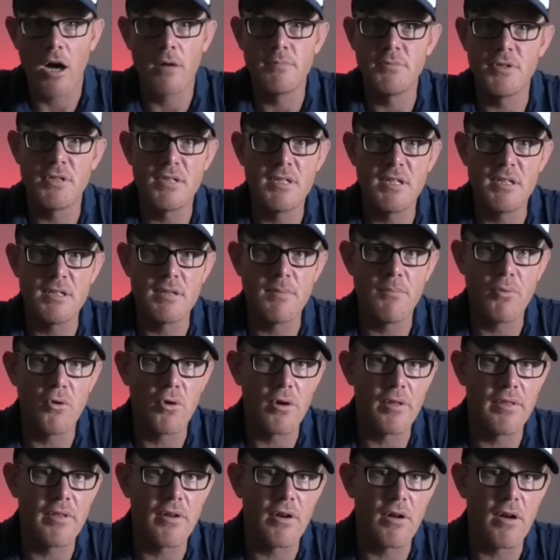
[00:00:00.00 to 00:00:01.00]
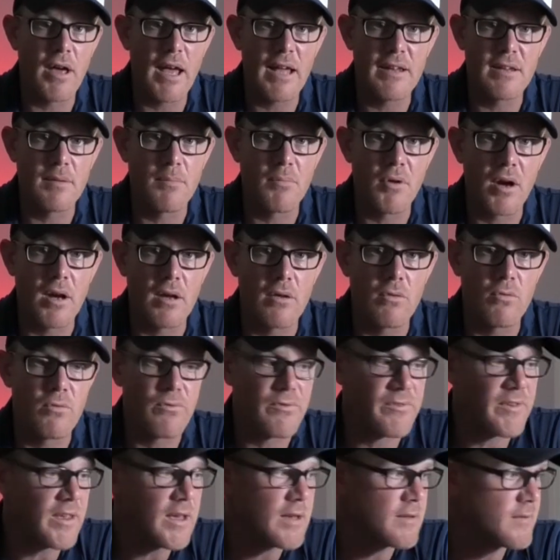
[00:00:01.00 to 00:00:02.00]
I'm just disappointed that I had to break all
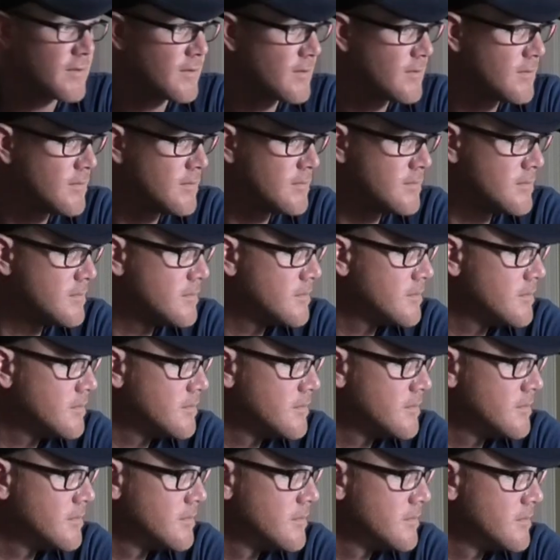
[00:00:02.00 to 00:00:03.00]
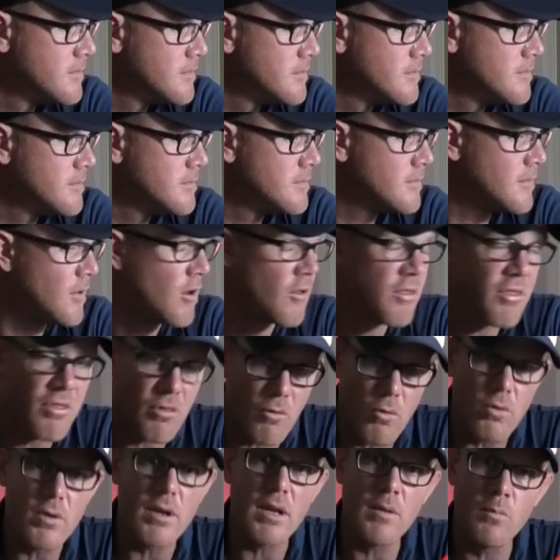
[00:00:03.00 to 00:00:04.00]
6. I
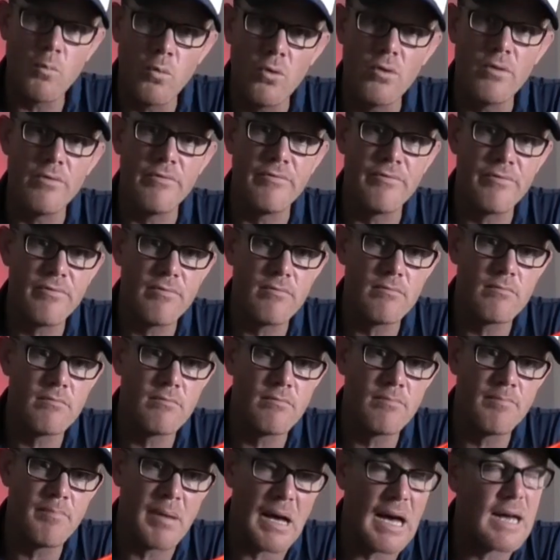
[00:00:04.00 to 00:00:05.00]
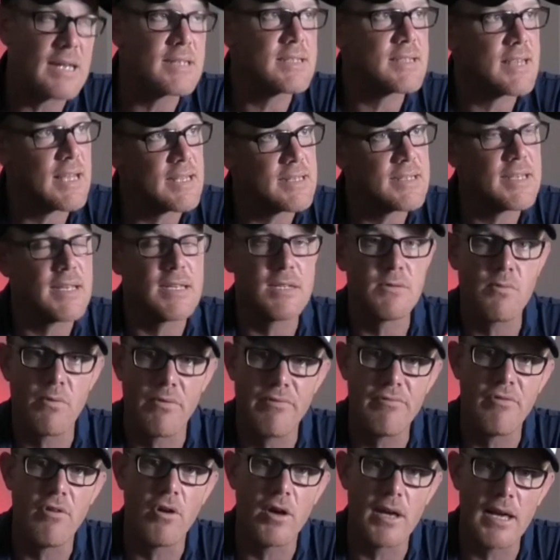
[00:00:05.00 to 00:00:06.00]
thought it would have passed that test with
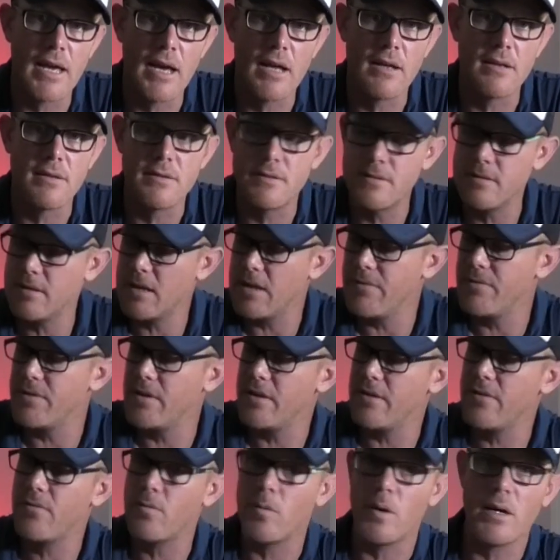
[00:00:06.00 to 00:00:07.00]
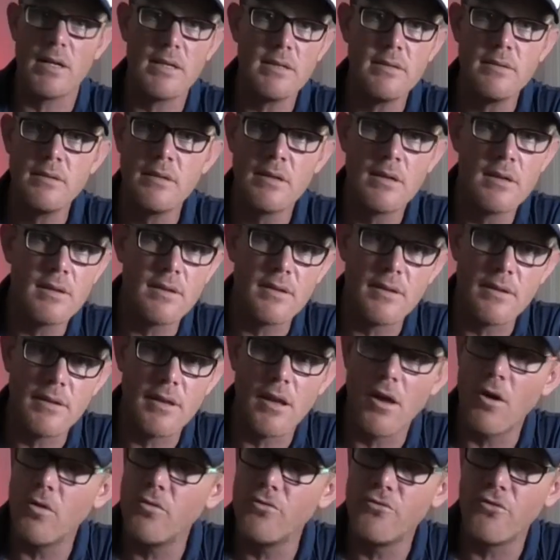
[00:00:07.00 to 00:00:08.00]
flying colours. Given this one,
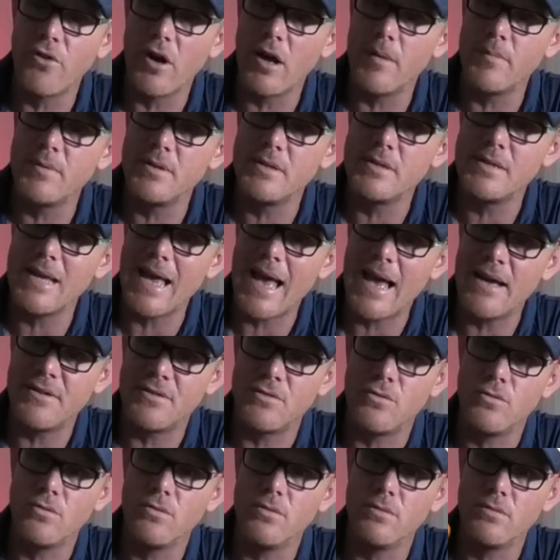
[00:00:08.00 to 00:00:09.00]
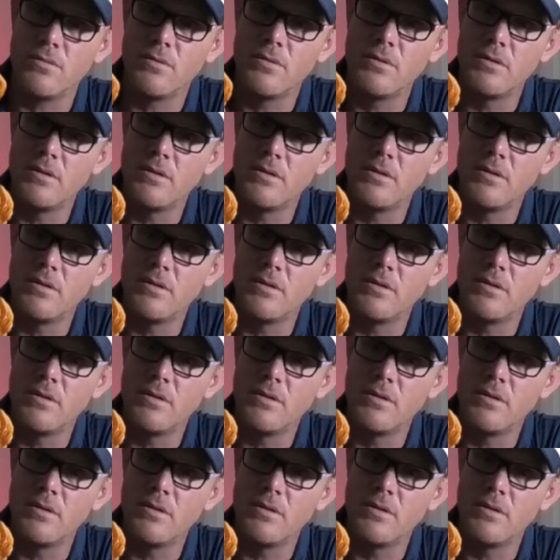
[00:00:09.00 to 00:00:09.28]
no dramas at all.